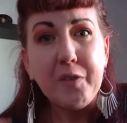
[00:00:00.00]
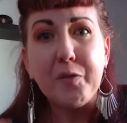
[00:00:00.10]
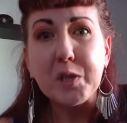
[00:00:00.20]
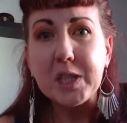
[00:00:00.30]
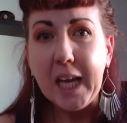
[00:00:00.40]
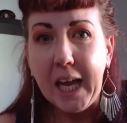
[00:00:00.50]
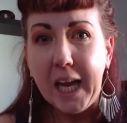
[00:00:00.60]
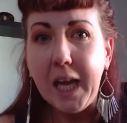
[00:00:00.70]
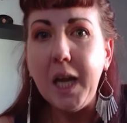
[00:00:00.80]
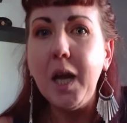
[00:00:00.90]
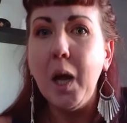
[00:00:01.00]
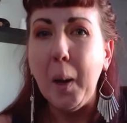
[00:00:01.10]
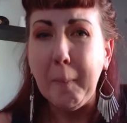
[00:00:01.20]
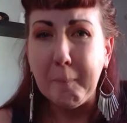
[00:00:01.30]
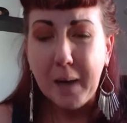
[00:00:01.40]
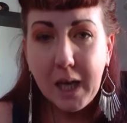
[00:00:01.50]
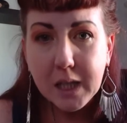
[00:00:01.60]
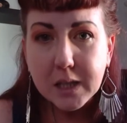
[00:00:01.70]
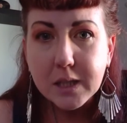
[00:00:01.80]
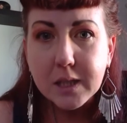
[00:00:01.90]
for 10
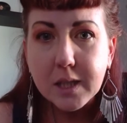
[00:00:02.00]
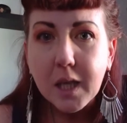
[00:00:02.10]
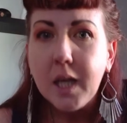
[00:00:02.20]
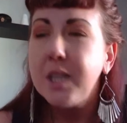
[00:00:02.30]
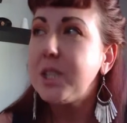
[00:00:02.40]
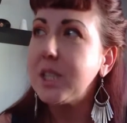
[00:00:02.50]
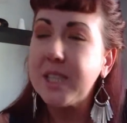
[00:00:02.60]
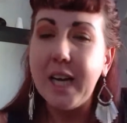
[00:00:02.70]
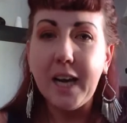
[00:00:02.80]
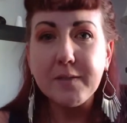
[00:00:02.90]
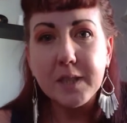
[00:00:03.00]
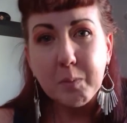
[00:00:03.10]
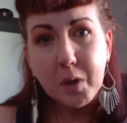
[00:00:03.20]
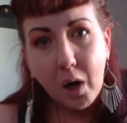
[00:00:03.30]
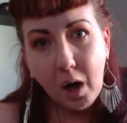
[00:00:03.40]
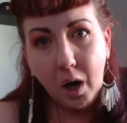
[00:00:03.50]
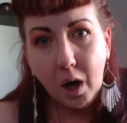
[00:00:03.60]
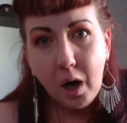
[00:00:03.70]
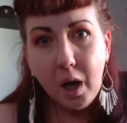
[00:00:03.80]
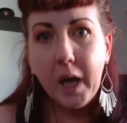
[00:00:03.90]
months just to have some
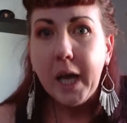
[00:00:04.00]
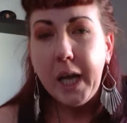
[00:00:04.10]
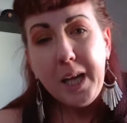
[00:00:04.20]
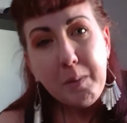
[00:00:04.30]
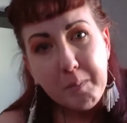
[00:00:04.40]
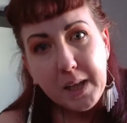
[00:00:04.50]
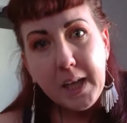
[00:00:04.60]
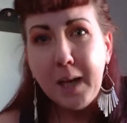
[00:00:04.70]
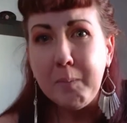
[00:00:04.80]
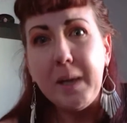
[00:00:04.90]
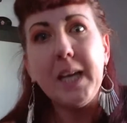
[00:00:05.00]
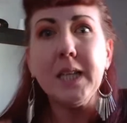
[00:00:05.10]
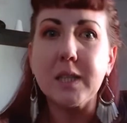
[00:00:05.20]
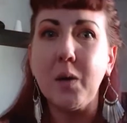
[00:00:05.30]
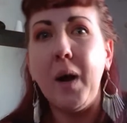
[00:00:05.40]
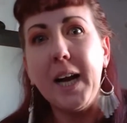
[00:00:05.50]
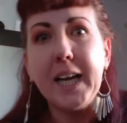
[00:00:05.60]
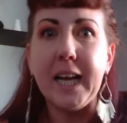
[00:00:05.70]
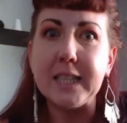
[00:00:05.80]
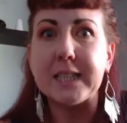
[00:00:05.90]
car hit me and make it so I
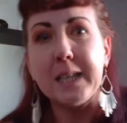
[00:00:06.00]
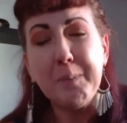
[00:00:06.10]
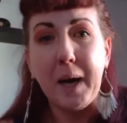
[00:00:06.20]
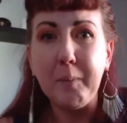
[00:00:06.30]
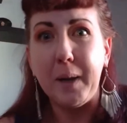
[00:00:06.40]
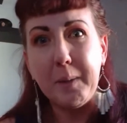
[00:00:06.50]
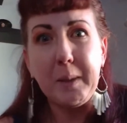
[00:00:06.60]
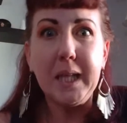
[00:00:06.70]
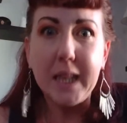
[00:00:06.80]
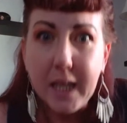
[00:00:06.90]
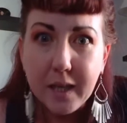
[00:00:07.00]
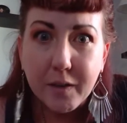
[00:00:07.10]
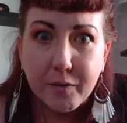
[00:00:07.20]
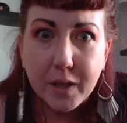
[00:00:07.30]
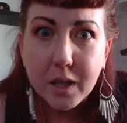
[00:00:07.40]
can't see my baby live.